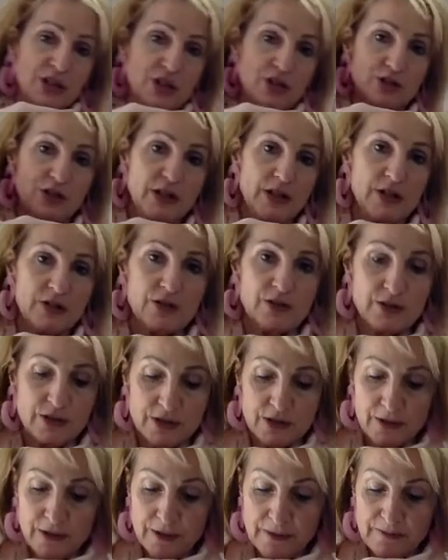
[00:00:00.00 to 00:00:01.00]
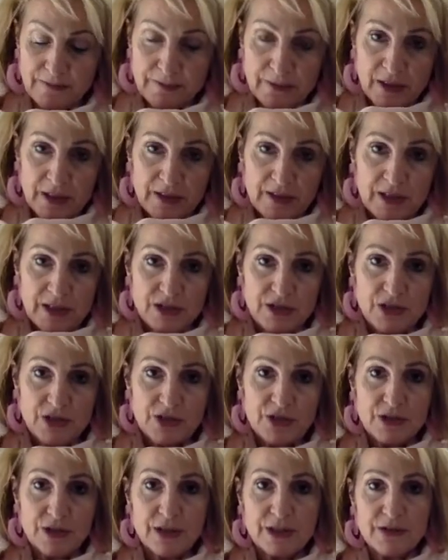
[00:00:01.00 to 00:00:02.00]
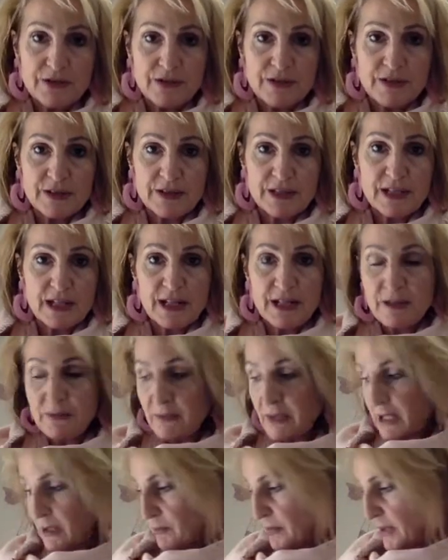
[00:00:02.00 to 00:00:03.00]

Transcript: you how to sew. They teach you how to design and make